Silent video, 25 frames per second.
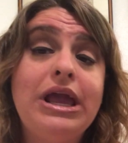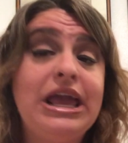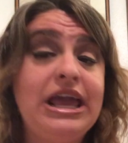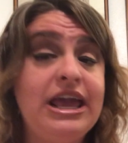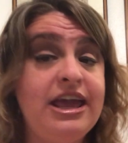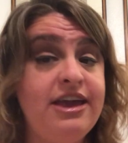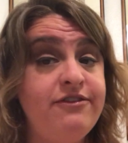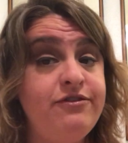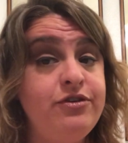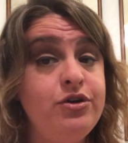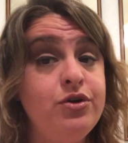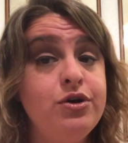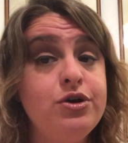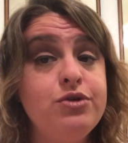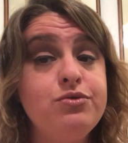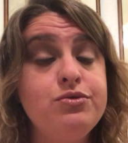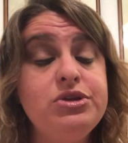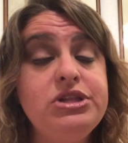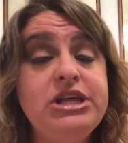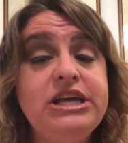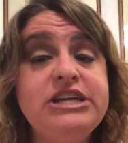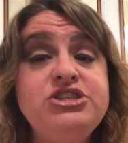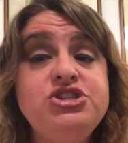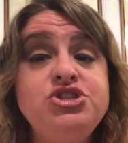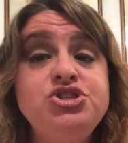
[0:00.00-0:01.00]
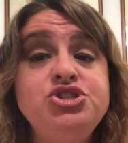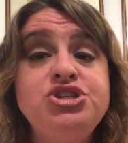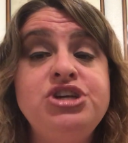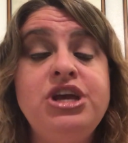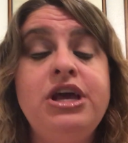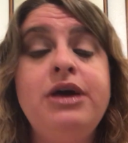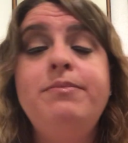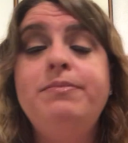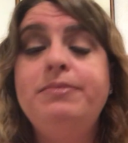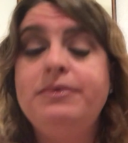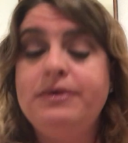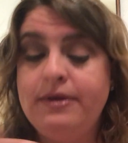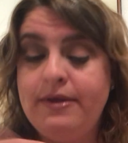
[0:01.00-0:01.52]
if you're in a
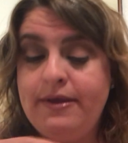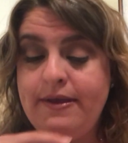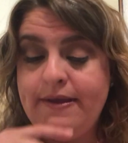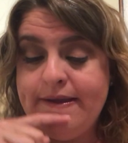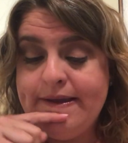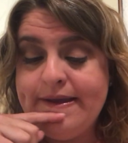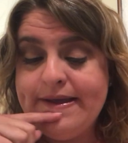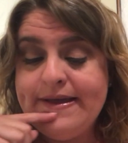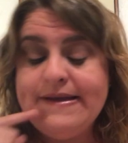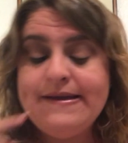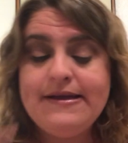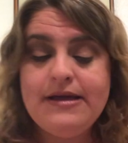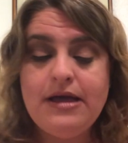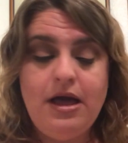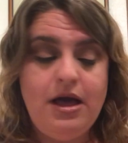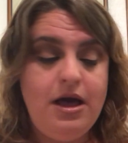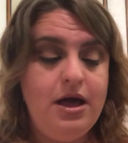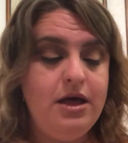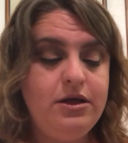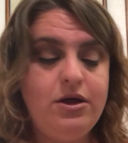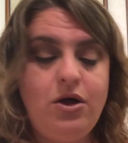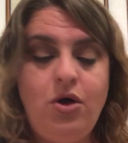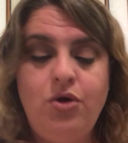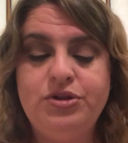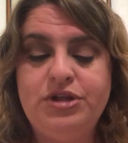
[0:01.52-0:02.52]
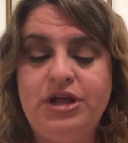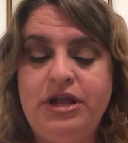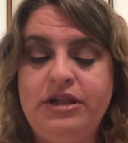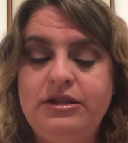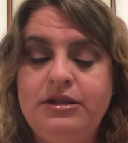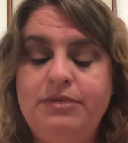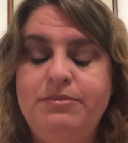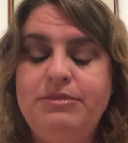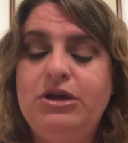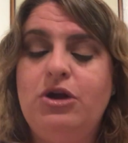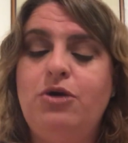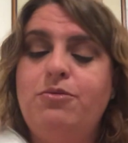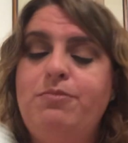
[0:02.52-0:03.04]
relationship, hold on,
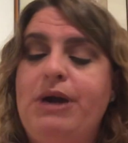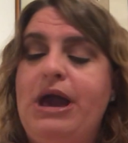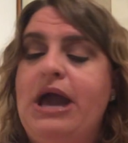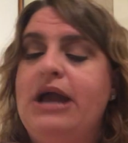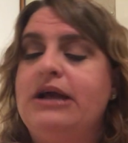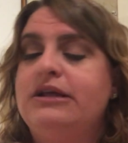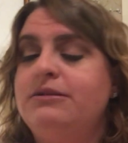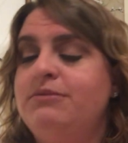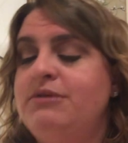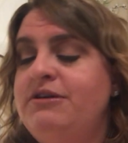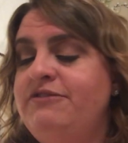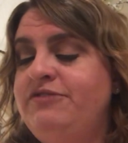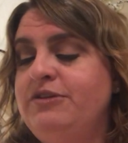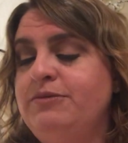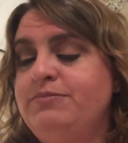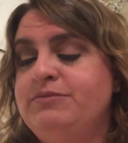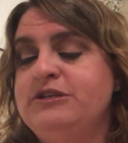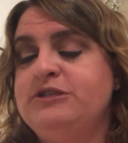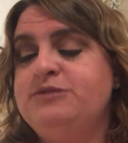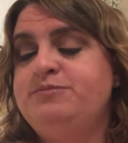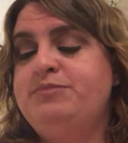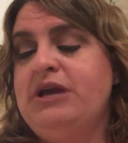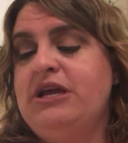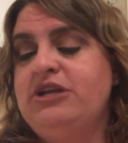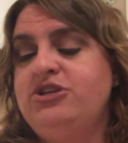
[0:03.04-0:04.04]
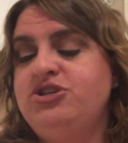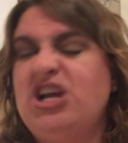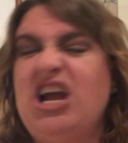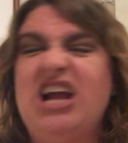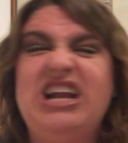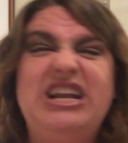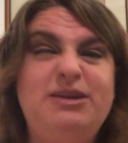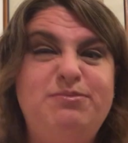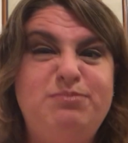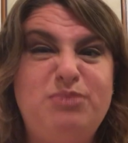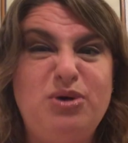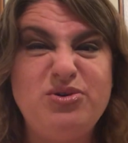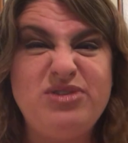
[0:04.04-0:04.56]
let me go back. Let me flip this page. I
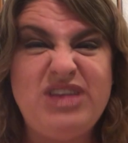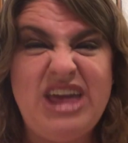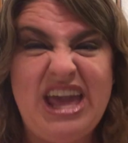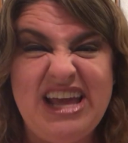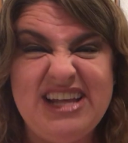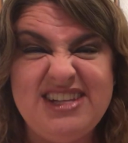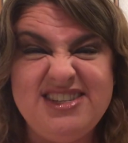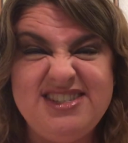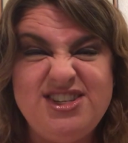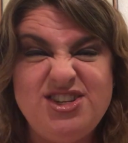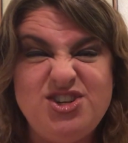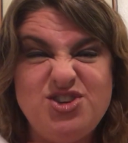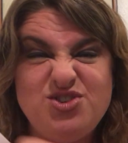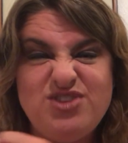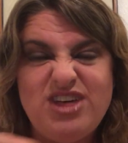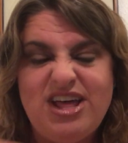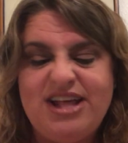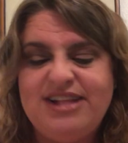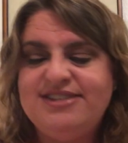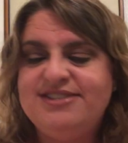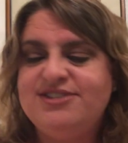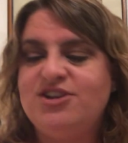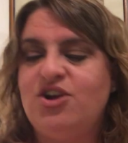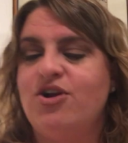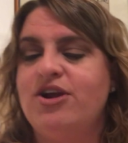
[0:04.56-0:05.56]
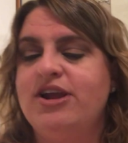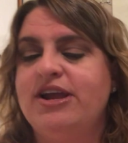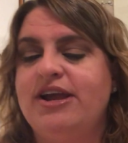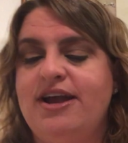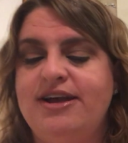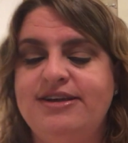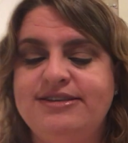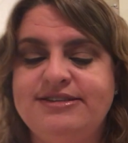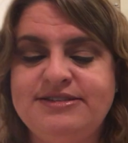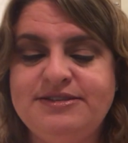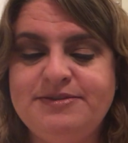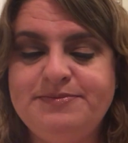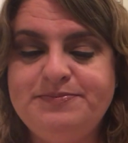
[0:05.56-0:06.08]
need both hands to do that. Sorry,
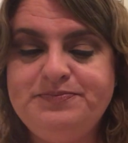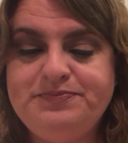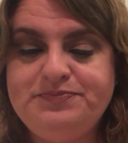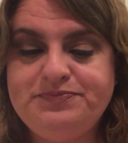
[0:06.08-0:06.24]
guys.